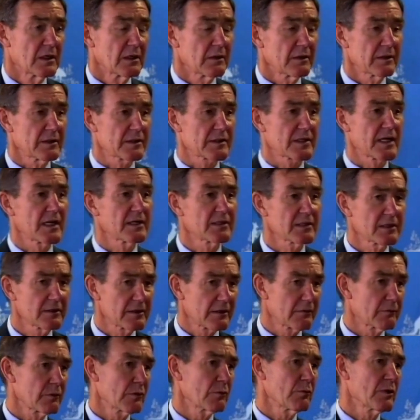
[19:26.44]
The centre,
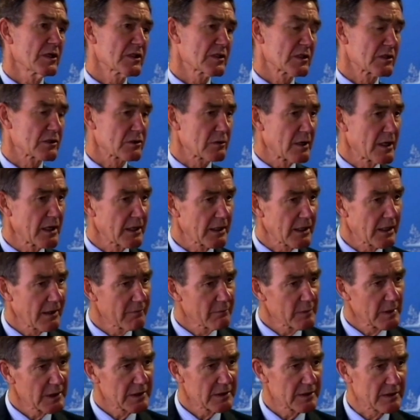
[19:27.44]
the West Australian
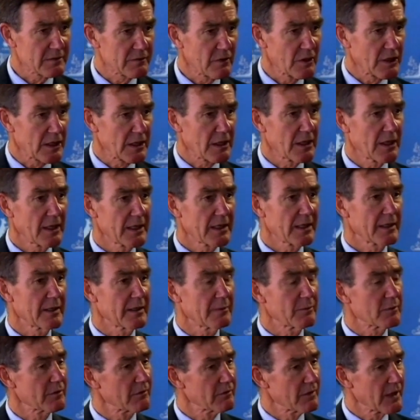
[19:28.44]
Government has very
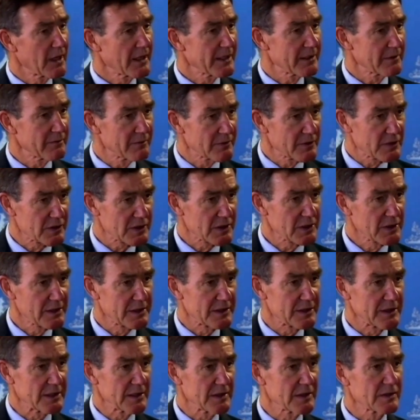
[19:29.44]
kindly provided
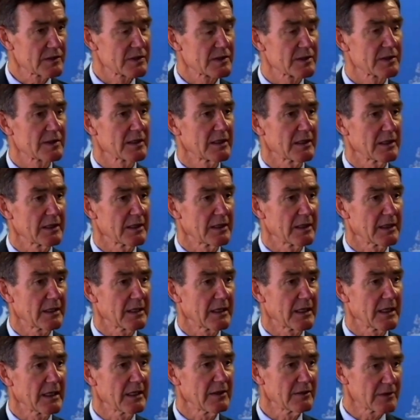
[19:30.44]
facilities
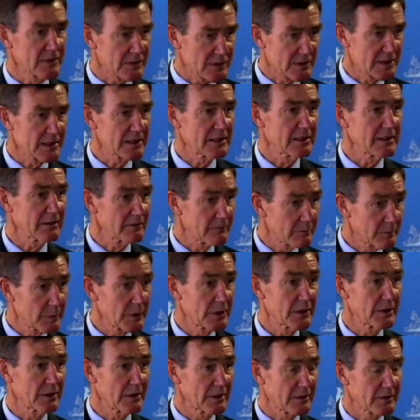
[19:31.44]
in the city of
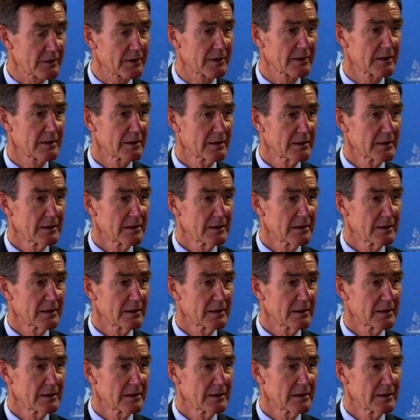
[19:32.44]
Perth.